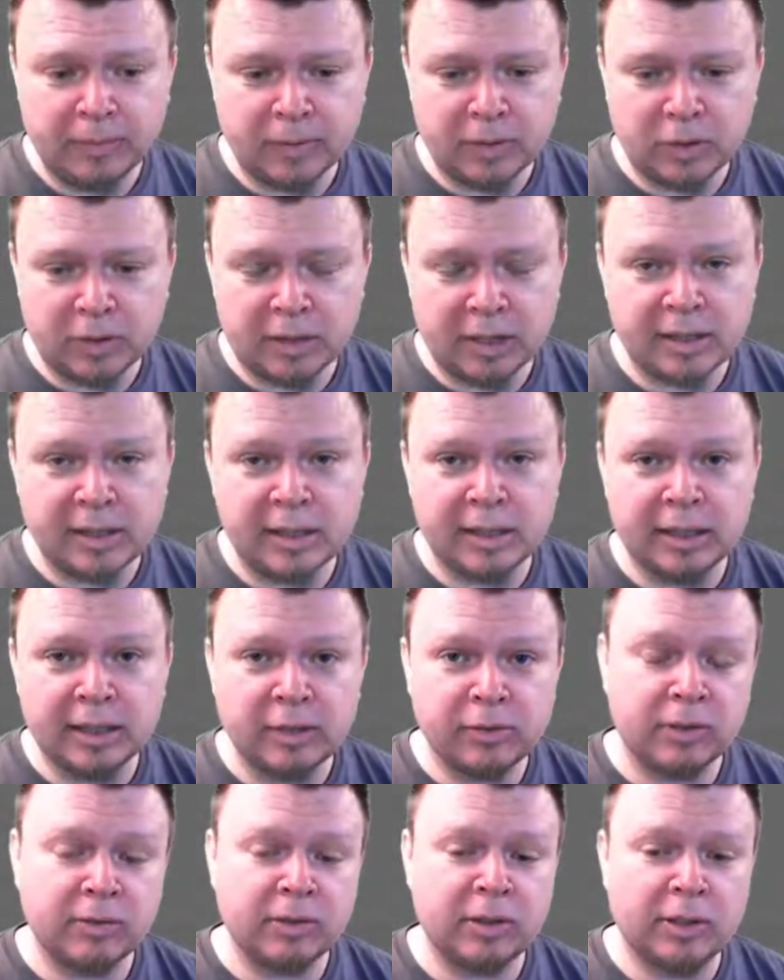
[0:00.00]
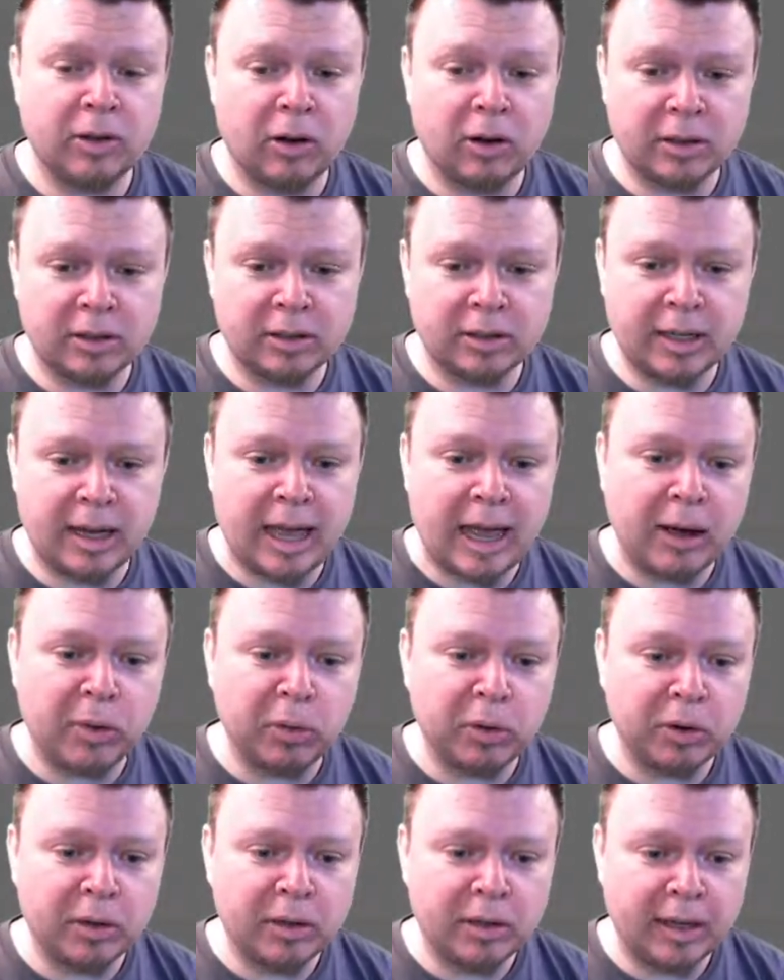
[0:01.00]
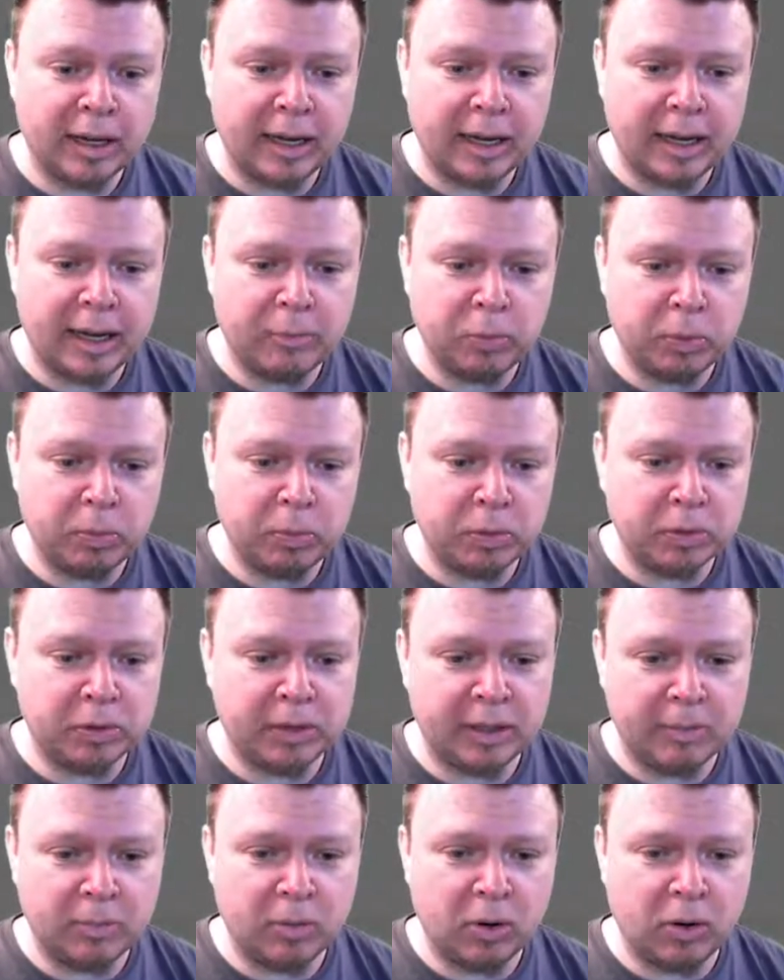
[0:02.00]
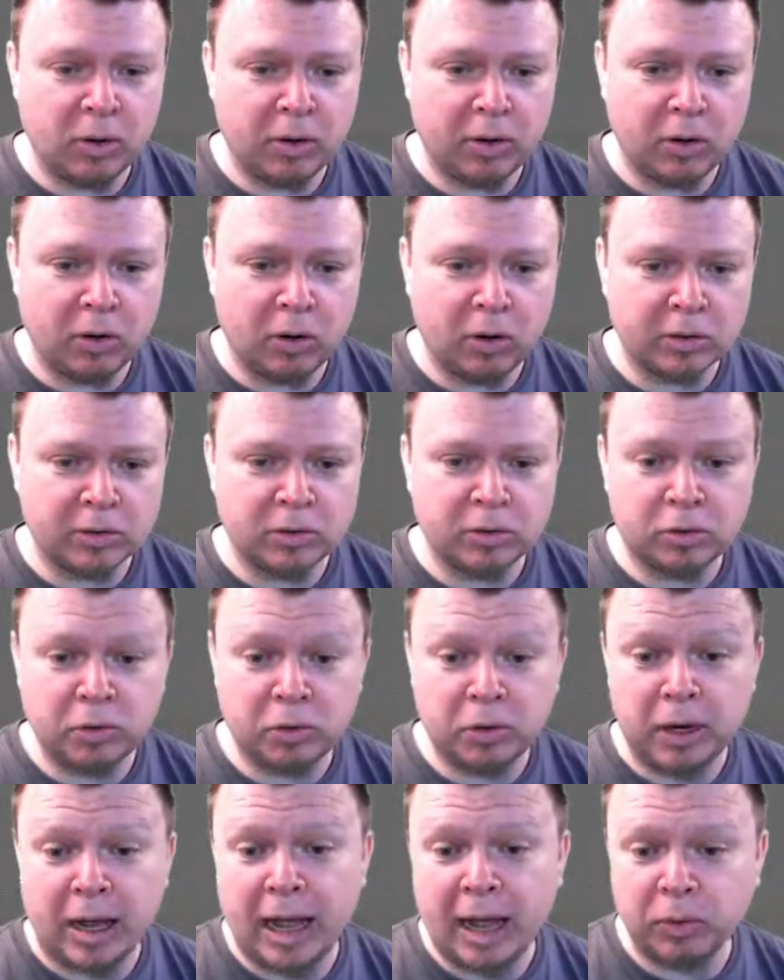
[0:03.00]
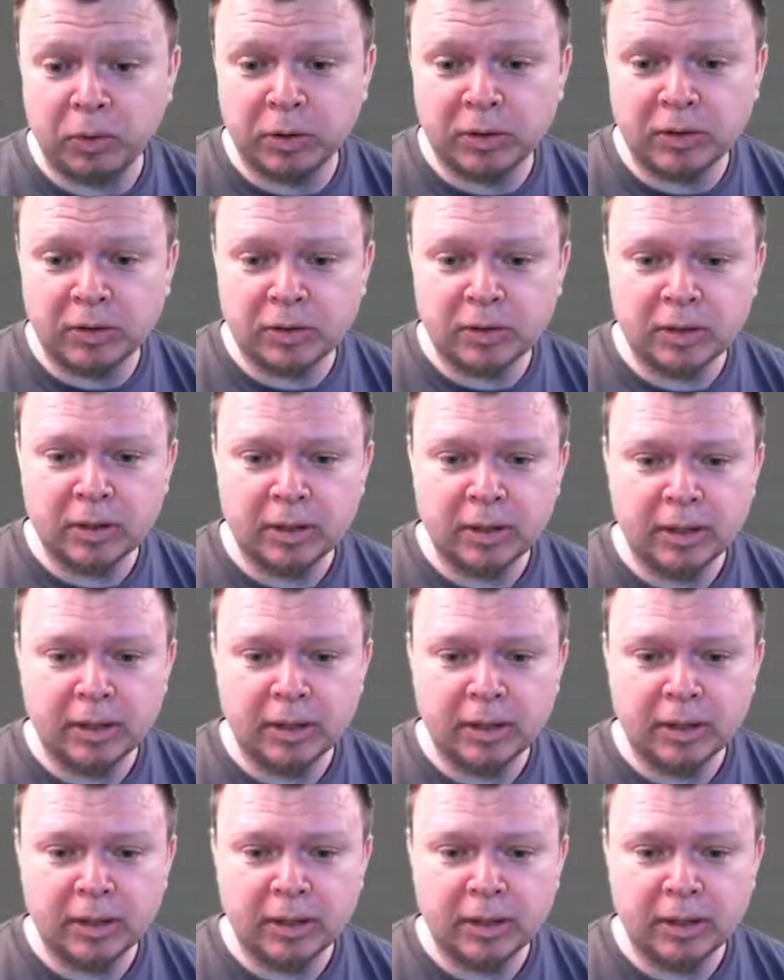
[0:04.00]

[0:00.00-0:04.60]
because I said it's $50 an hour and we put him on logged 2 hours.